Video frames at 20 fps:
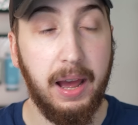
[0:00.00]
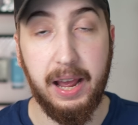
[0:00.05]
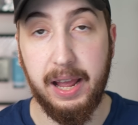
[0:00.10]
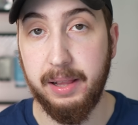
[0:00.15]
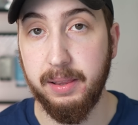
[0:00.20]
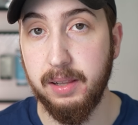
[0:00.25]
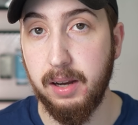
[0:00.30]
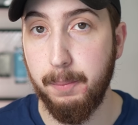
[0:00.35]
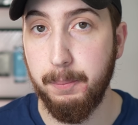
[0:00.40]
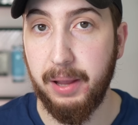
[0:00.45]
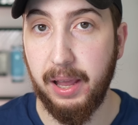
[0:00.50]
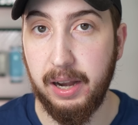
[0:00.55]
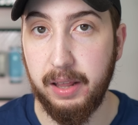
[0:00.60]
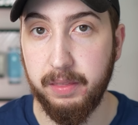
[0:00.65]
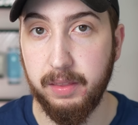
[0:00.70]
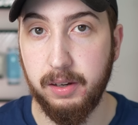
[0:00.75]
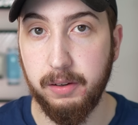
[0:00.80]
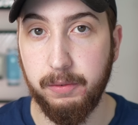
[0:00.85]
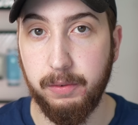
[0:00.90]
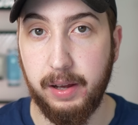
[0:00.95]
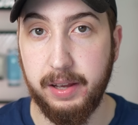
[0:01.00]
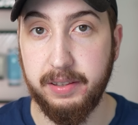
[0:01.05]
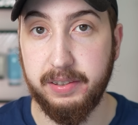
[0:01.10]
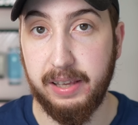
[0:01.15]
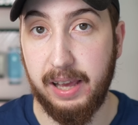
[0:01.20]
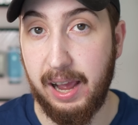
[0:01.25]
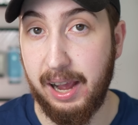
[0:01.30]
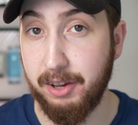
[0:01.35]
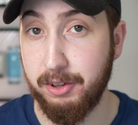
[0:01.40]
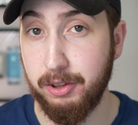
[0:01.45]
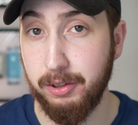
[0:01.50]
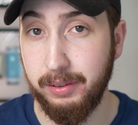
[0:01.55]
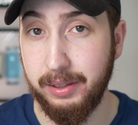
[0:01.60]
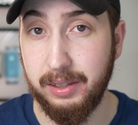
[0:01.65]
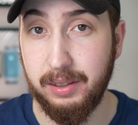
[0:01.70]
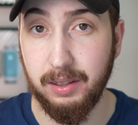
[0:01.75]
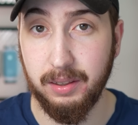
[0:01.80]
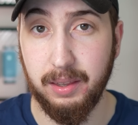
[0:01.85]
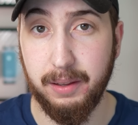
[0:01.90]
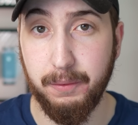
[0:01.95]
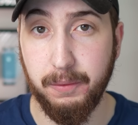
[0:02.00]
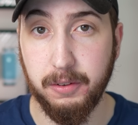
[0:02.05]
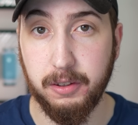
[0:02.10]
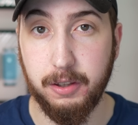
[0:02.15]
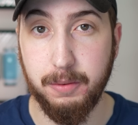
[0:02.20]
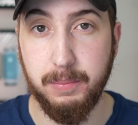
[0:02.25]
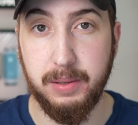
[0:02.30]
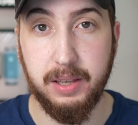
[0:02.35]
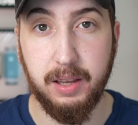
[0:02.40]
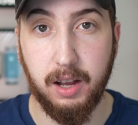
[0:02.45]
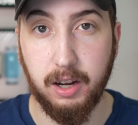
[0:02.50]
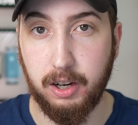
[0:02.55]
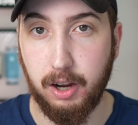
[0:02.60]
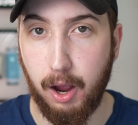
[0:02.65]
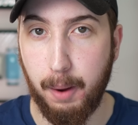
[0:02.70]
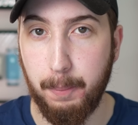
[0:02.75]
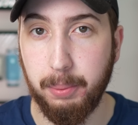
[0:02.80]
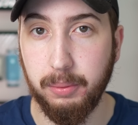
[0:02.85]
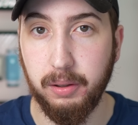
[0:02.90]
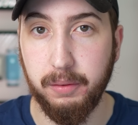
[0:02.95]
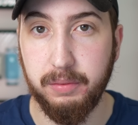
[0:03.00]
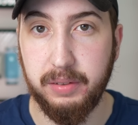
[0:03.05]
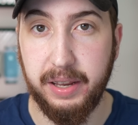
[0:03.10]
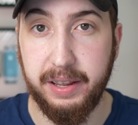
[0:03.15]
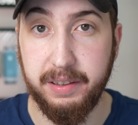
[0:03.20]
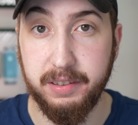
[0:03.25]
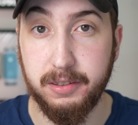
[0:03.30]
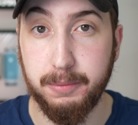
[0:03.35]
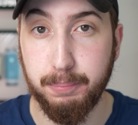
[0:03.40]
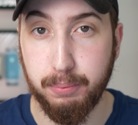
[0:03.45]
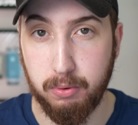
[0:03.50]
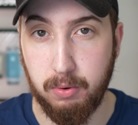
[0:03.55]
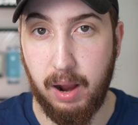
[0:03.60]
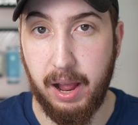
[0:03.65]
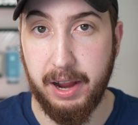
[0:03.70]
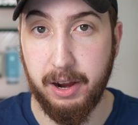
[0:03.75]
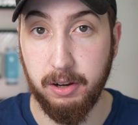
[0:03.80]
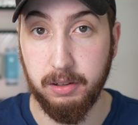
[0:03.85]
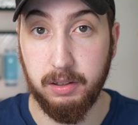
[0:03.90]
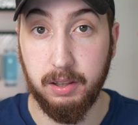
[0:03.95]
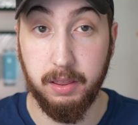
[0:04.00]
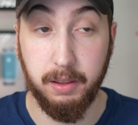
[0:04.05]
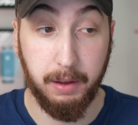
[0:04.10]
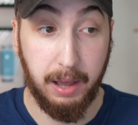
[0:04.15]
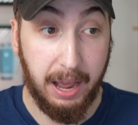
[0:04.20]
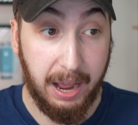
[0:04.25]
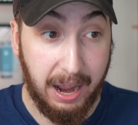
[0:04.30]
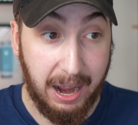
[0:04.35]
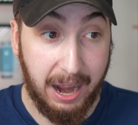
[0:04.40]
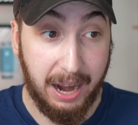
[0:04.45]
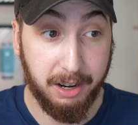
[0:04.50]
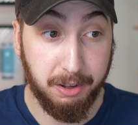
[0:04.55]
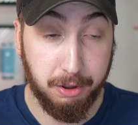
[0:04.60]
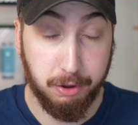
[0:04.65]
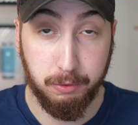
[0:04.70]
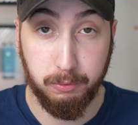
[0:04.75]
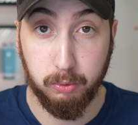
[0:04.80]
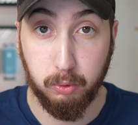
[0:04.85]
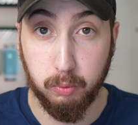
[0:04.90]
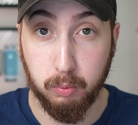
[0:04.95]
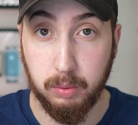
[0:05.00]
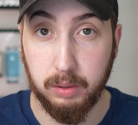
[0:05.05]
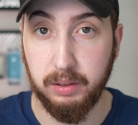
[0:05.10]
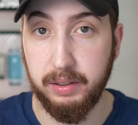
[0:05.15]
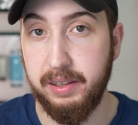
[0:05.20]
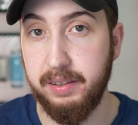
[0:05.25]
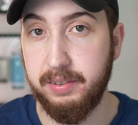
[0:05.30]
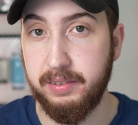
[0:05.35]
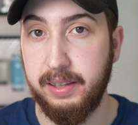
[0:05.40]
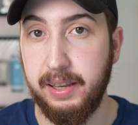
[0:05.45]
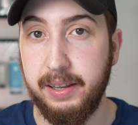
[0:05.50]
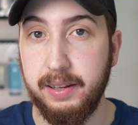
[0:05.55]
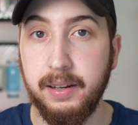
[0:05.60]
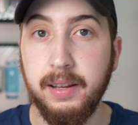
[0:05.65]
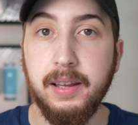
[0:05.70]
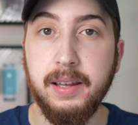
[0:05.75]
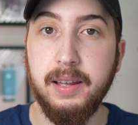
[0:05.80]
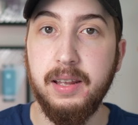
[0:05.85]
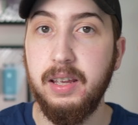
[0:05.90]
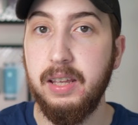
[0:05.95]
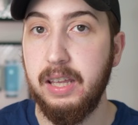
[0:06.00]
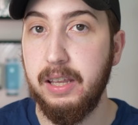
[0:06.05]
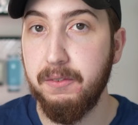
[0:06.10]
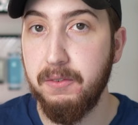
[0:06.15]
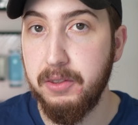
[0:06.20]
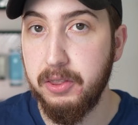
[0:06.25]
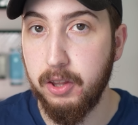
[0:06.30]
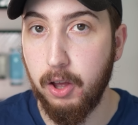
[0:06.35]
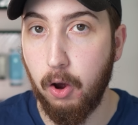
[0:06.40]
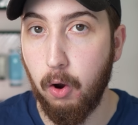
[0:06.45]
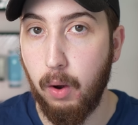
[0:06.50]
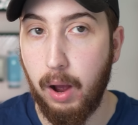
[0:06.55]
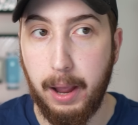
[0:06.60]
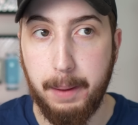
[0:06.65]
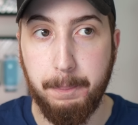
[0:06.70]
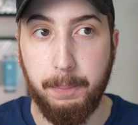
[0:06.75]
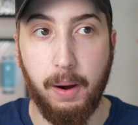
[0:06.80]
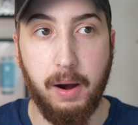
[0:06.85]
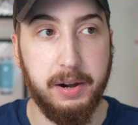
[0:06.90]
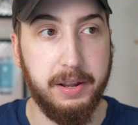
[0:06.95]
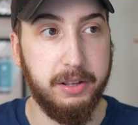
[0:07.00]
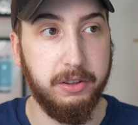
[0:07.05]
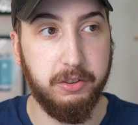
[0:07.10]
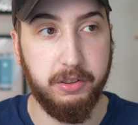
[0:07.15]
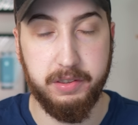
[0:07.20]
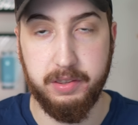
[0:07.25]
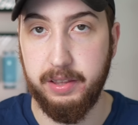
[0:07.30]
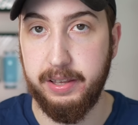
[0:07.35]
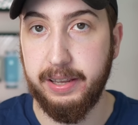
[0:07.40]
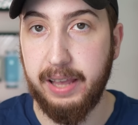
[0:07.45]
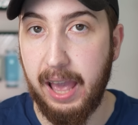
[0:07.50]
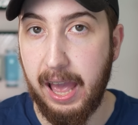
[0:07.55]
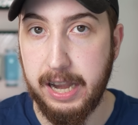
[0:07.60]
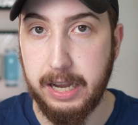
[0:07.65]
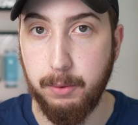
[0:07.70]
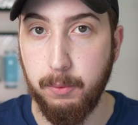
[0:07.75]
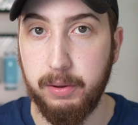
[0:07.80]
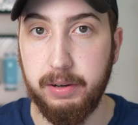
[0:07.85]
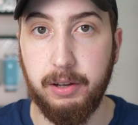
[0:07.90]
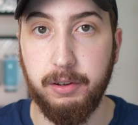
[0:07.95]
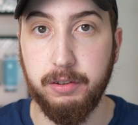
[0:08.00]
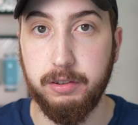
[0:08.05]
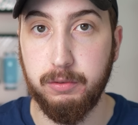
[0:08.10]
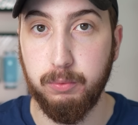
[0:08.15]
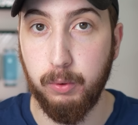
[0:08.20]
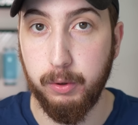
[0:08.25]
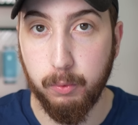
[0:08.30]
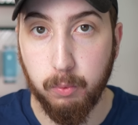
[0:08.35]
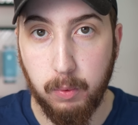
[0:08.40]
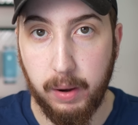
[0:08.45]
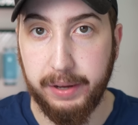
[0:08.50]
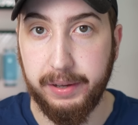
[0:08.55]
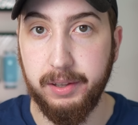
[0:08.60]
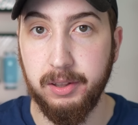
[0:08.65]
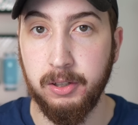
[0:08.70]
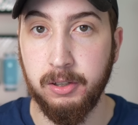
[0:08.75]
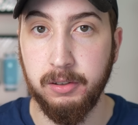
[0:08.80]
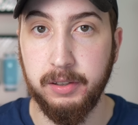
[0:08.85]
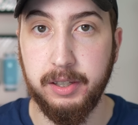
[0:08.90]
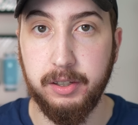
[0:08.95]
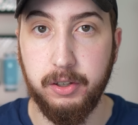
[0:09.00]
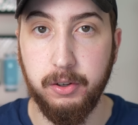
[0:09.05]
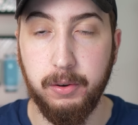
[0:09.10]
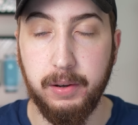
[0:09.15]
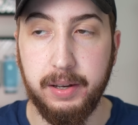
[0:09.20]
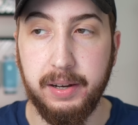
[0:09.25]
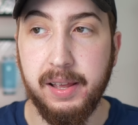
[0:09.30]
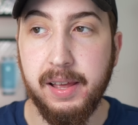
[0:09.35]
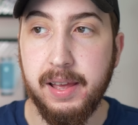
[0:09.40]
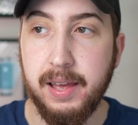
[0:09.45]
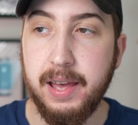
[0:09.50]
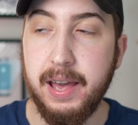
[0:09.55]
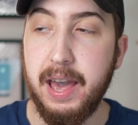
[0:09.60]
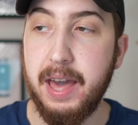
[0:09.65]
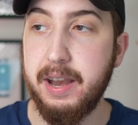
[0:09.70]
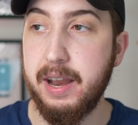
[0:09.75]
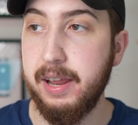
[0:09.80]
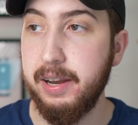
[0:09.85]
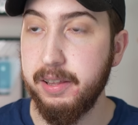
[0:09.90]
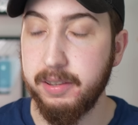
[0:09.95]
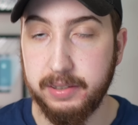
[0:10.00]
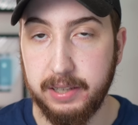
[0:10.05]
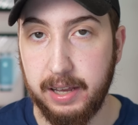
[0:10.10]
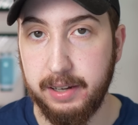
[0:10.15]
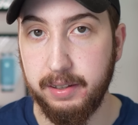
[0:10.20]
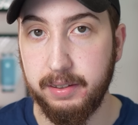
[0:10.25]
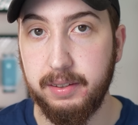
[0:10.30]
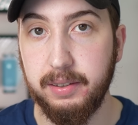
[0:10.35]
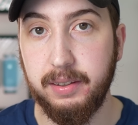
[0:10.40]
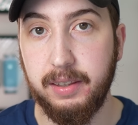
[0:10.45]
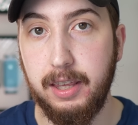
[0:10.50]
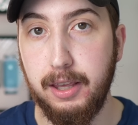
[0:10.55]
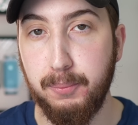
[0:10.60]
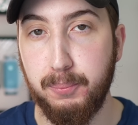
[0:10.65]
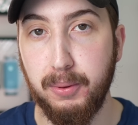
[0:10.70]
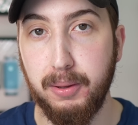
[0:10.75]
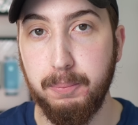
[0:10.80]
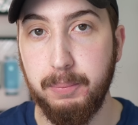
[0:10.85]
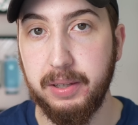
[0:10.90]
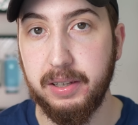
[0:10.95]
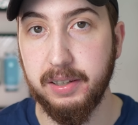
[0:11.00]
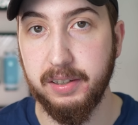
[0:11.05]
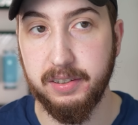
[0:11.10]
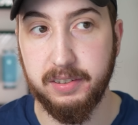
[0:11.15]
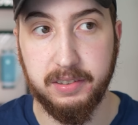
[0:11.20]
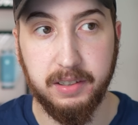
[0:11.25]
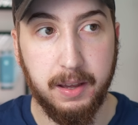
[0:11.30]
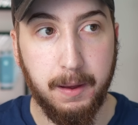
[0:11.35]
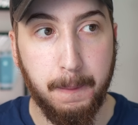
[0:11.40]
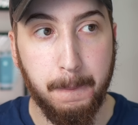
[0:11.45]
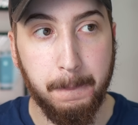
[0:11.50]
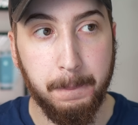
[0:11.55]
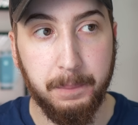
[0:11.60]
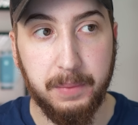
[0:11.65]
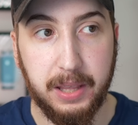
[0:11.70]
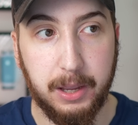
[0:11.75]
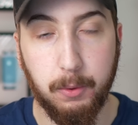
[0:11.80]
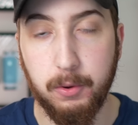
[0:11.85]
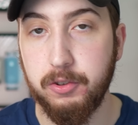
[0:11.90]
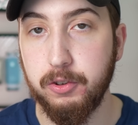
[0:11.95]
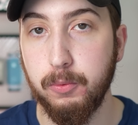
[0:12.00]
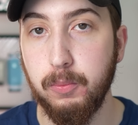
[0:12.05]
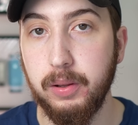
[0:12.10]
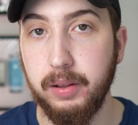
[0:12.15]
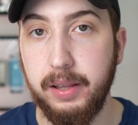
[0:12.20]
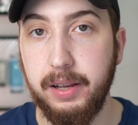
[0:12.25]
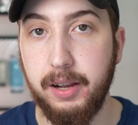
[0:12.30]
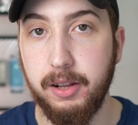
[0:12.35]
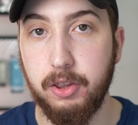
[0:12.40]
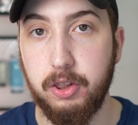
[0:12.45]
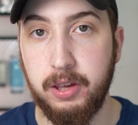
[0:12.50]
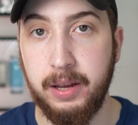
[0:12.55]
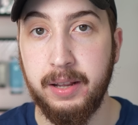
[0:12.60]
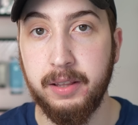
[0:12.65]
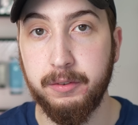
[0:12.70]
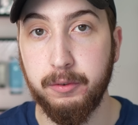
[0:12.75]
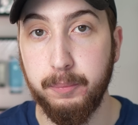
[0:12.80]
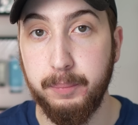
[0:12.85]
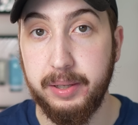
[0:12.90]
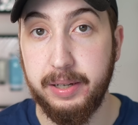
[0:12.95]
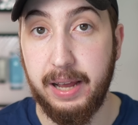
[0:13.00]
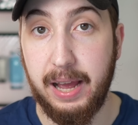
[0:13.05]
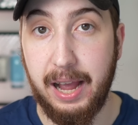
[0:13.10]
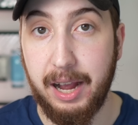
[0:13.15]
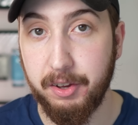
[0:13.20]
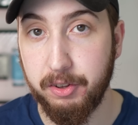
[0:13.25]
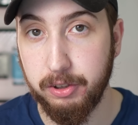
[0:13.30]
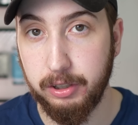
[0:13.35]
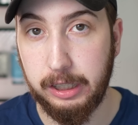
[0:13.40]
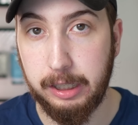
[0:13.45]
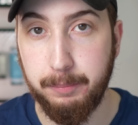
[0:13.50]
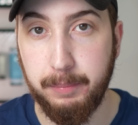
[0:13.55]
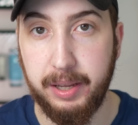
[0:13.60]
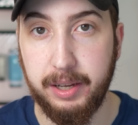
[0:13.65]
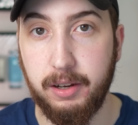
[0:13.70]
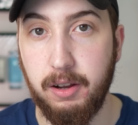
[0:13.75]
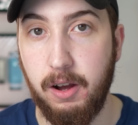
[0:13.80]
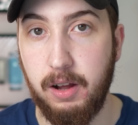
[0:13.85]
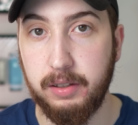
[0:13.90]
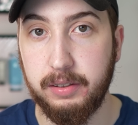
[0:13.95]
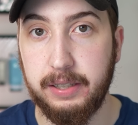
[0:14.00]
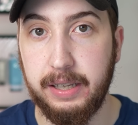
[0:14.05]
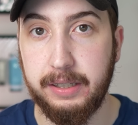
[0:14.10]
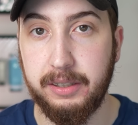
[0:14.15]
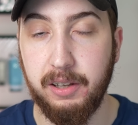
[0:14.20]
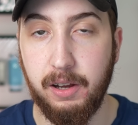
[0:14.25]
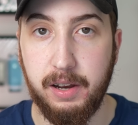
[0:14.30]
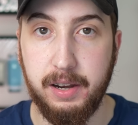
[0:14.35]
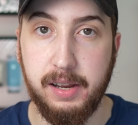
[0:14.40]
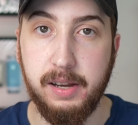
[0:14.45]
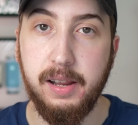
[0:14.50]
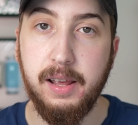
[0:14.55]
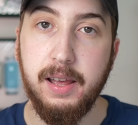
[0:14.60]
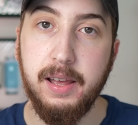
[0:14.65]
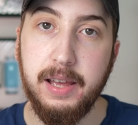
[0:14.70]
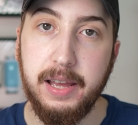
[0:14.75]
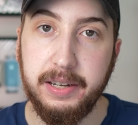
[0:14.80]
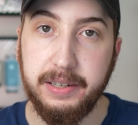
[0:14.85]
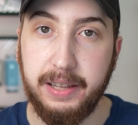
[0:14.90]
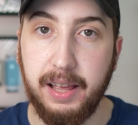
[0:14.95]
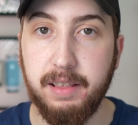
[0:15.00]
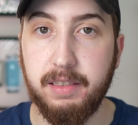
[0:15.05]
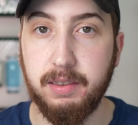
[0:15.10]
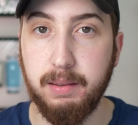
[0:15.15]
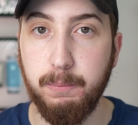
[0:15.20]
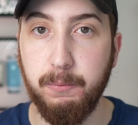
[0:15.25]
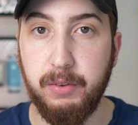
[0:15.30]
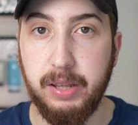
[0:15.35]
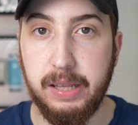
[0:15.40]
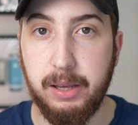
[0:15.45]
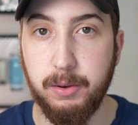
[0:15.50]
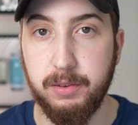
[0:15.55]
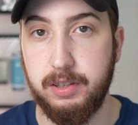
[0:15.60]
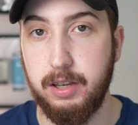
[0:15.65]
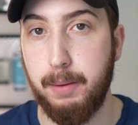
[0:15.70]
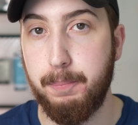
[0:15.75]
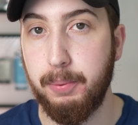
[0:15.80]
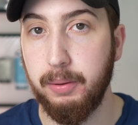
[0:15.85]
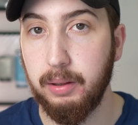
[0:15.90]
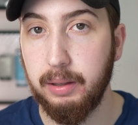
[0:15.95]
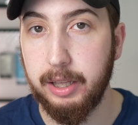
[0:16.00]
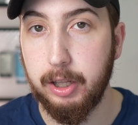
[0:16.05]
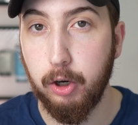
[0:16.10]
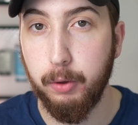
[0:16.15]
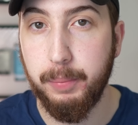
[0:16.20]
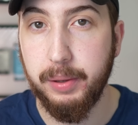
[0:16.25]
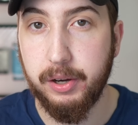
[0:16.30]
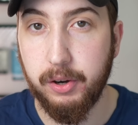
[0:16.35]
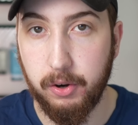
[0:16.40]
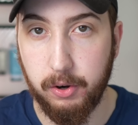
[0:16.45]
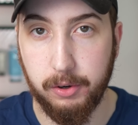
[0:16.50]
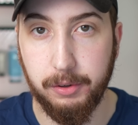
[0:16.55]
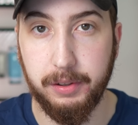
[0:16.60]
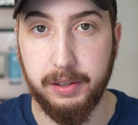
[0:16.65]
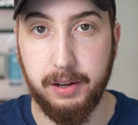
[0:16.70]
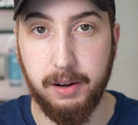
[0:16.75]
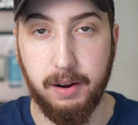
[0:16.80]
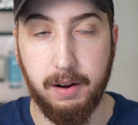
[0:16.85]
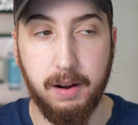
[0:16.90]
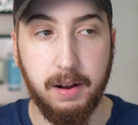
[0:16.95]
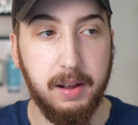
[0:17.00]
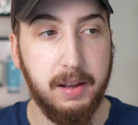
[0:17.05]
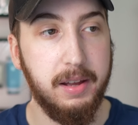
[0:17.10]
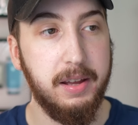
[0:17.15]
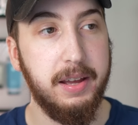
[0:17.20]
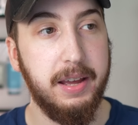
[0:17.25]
I ended up getting the device actually delivered to me a couple of days prior to the actual release date, even though I bought it just like anyone else would regularly do it, and I decided to keep it because it was a really good chance for me to actually make content on it and get some videos up a little bit earlier.